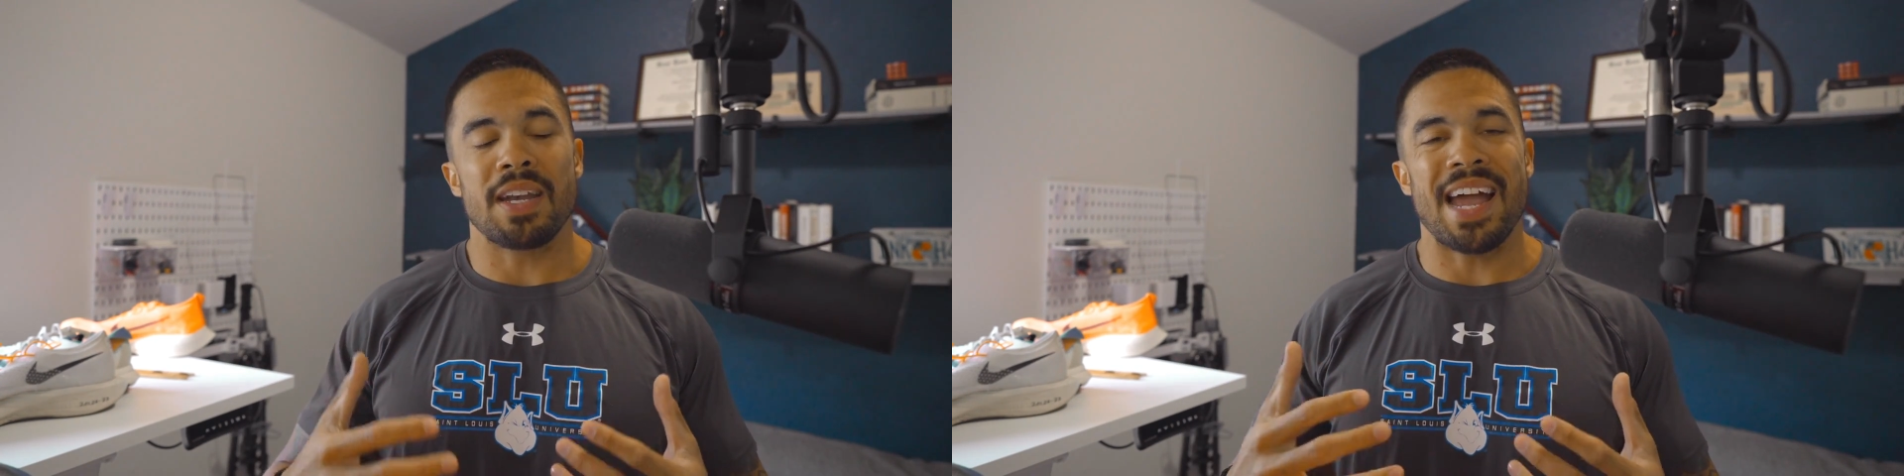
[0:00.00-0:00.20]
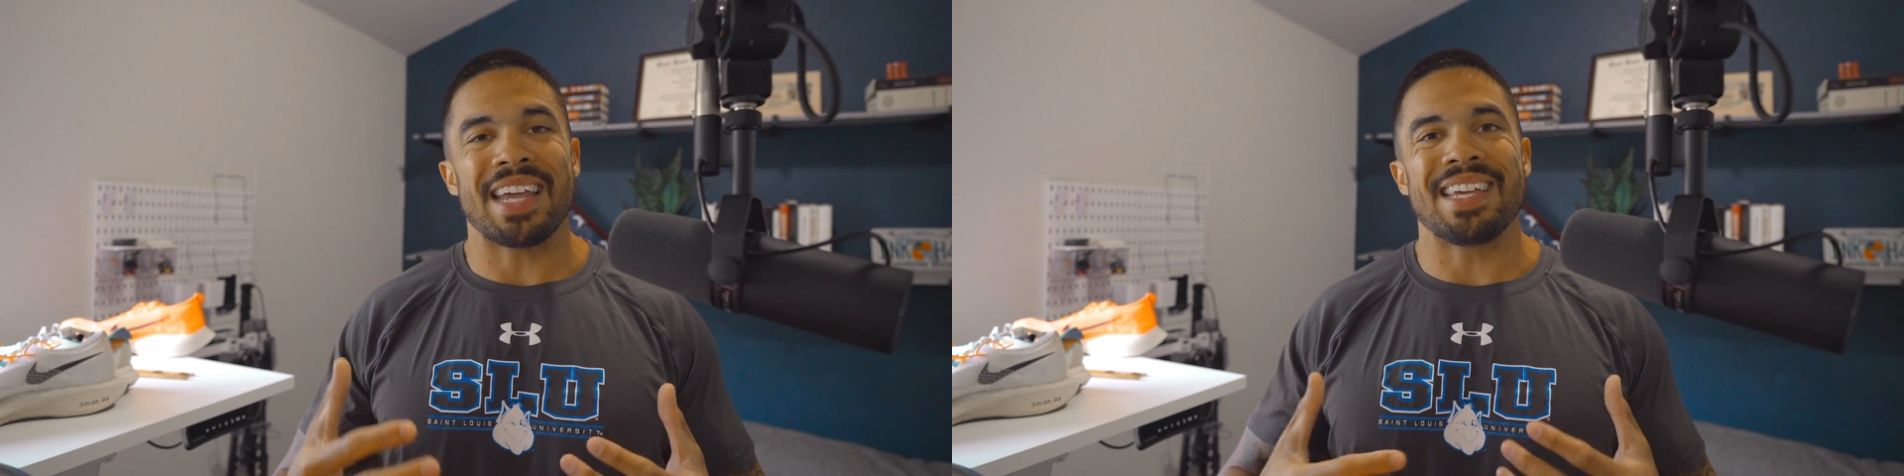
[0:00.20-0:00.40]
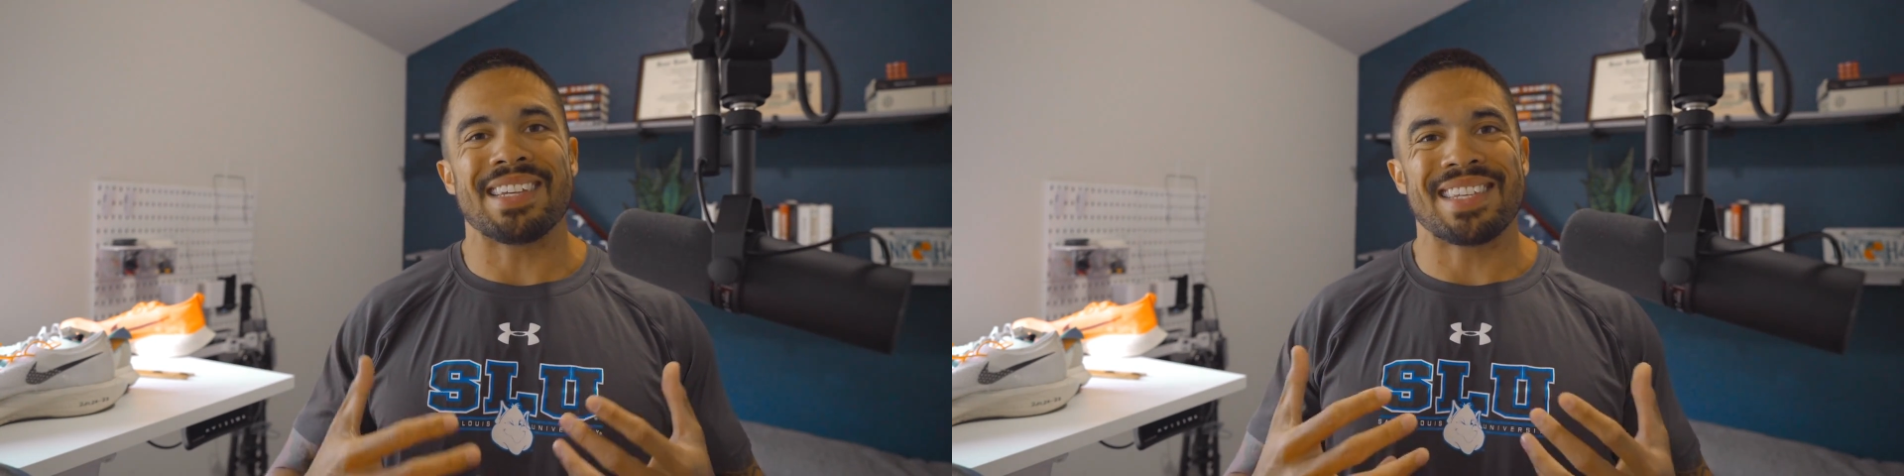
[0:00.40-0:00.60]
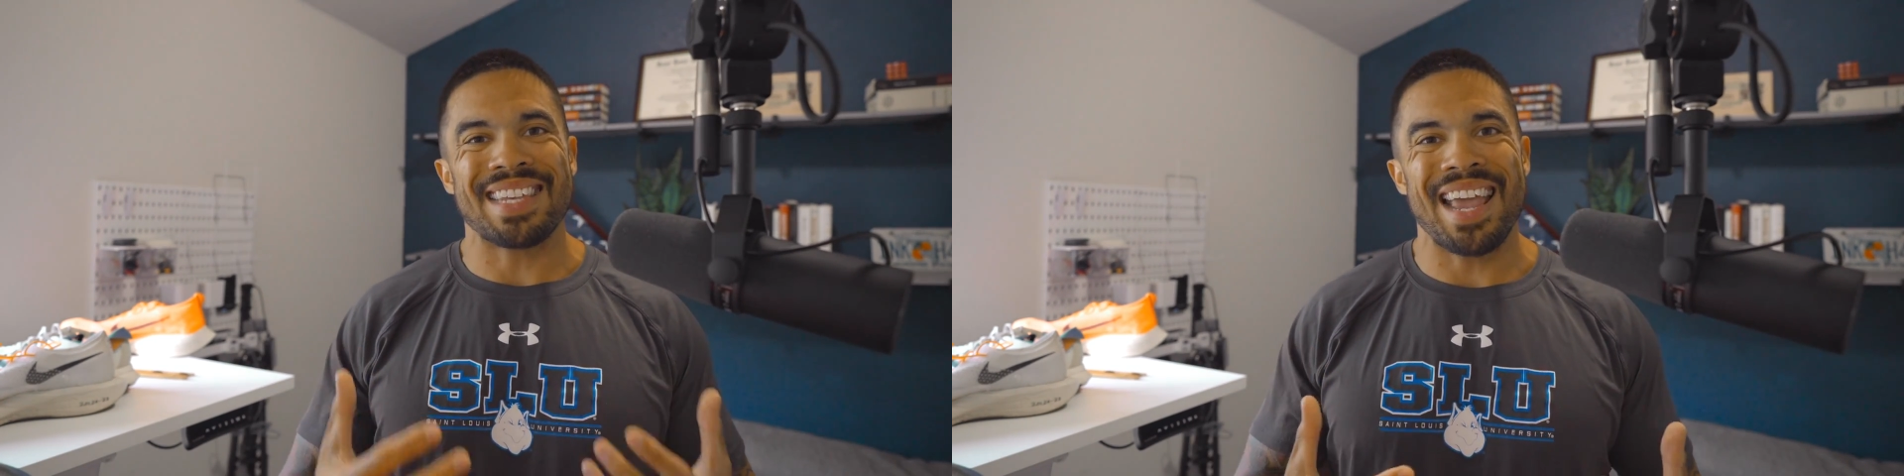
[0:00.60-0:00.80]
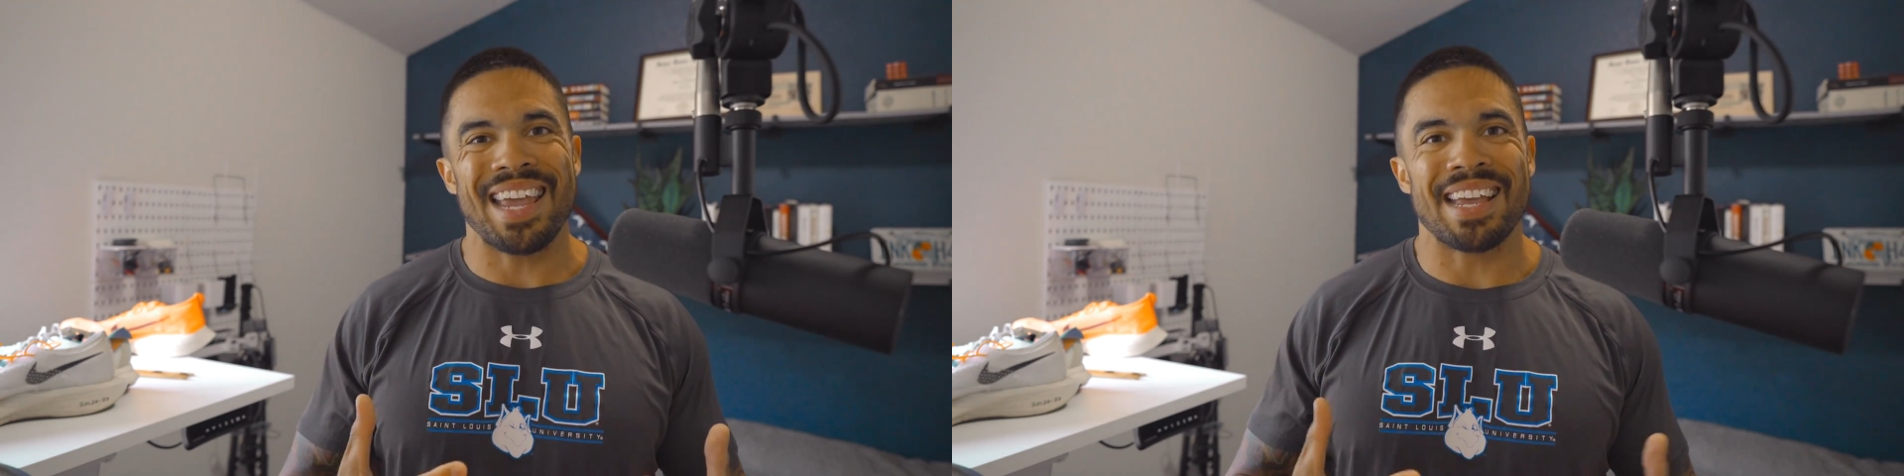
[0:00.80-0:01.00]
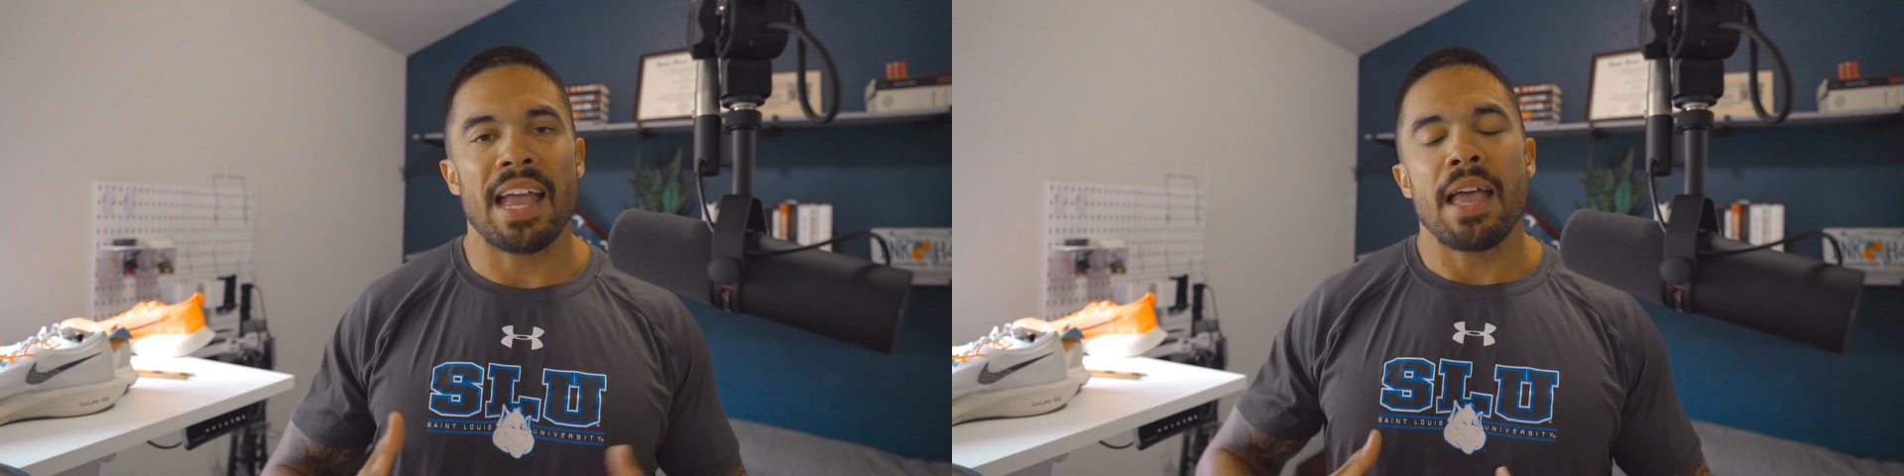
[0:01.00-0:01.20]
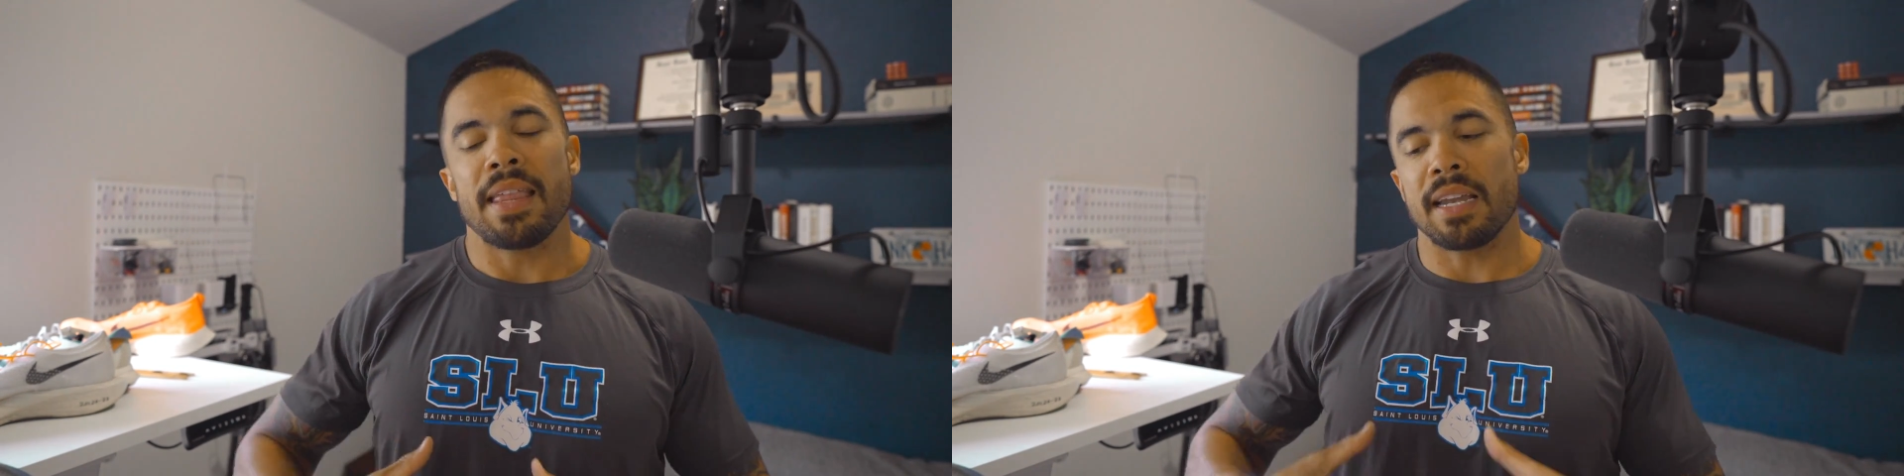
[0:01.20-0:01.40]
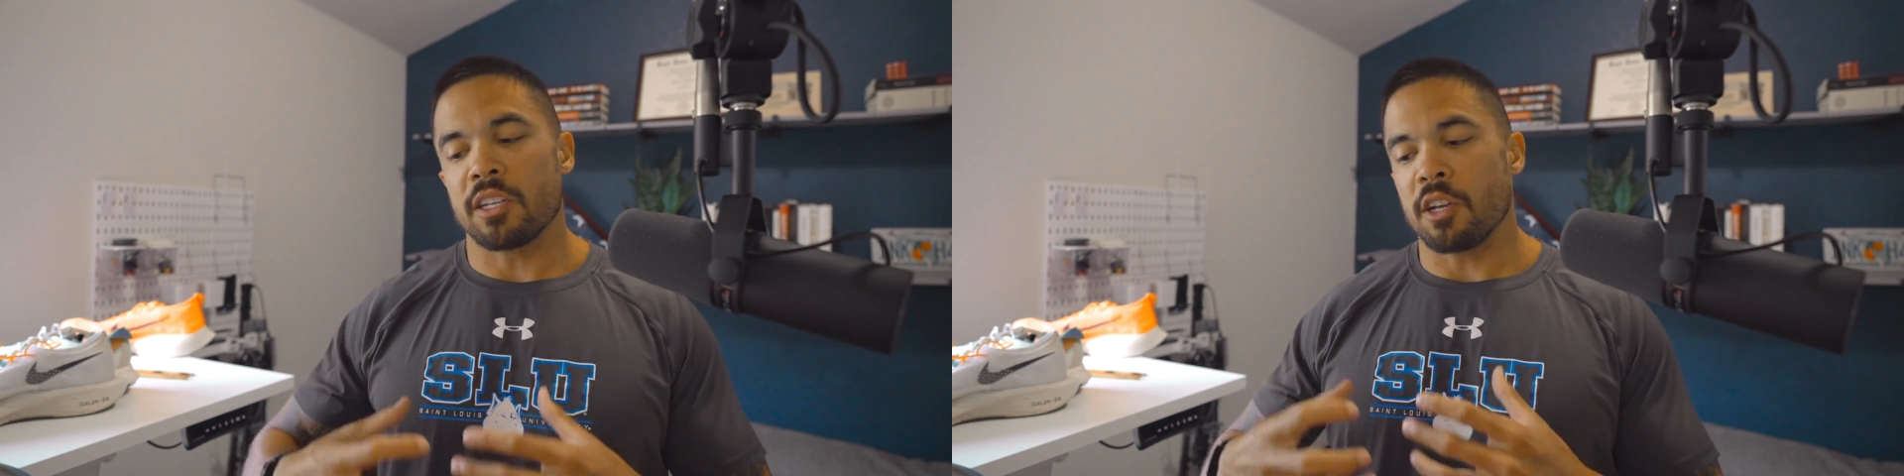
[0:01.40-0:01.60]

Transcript: Nike is saying that is